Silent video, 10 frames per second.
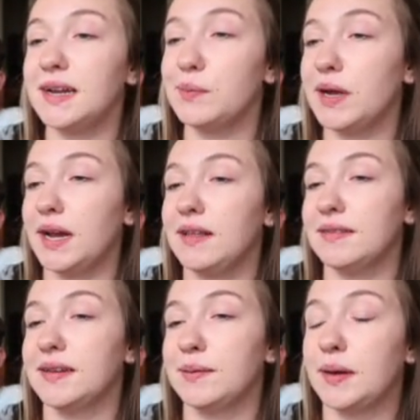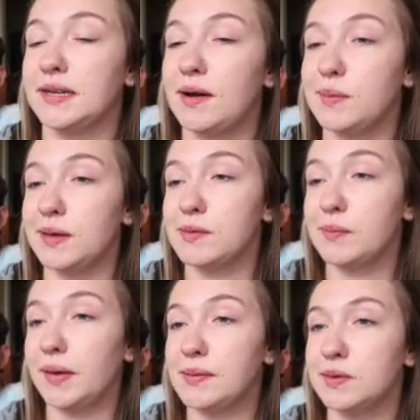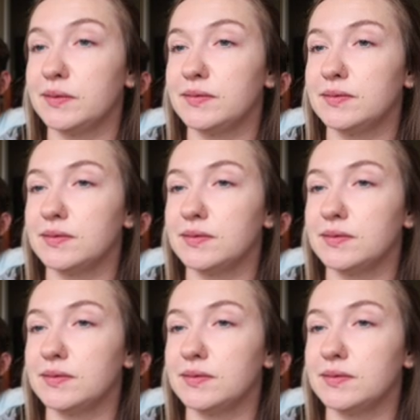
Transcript: I didn't put anything in my down payment payment.